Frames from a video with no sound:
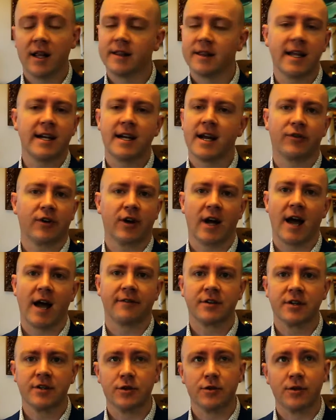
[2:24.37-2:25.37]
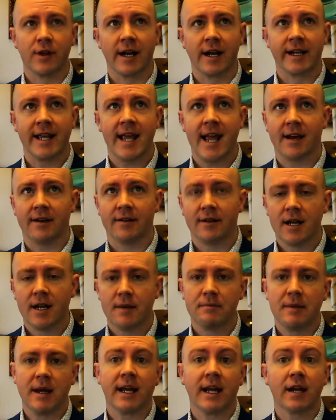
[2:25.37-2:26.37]
they never have to do that again,
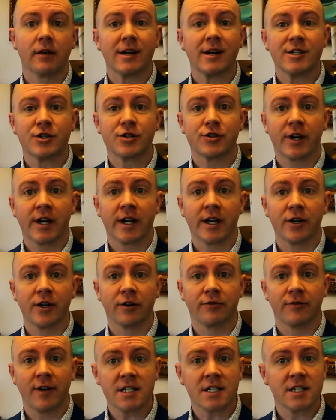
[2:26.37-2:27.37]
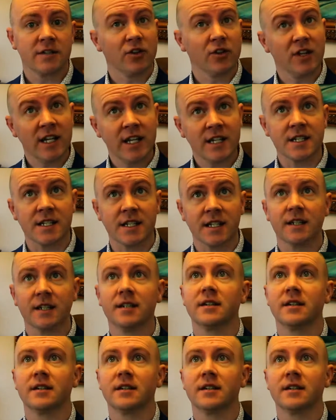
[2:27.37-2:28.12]
making registering in your festival easy.